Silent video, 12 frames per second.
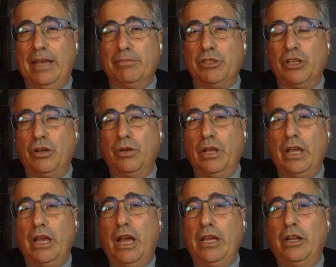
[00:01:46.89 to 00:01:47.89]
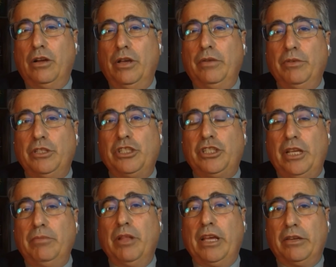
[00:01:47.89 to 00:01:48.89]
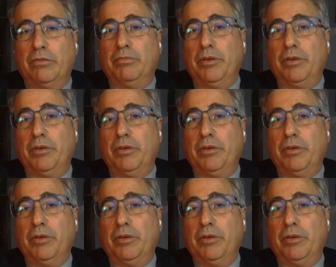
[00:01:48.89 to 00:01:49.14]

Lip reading: So it would seem like it would be